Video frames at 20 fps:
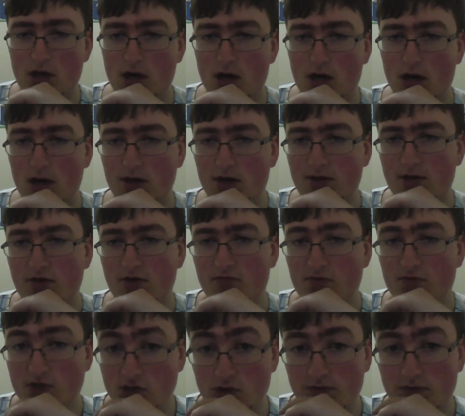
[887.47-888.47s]
The
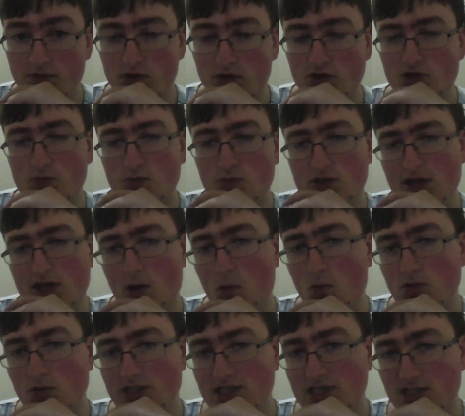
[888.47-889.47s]
original version was a
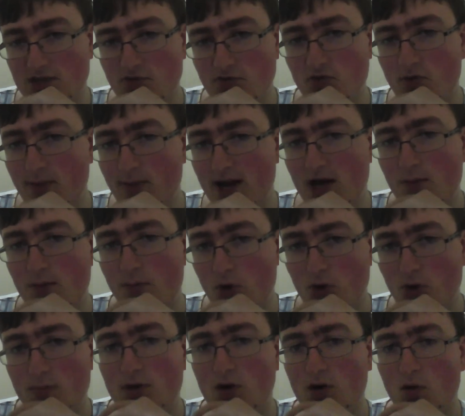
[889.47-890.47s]
0 mana
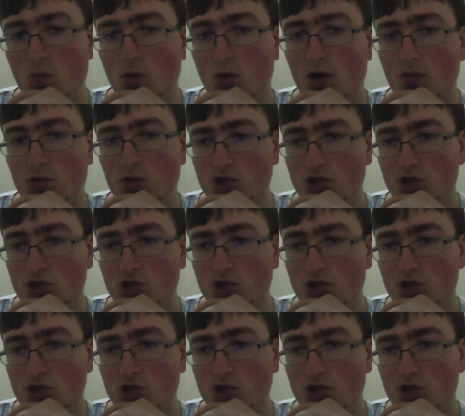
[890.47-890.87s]
permanent one,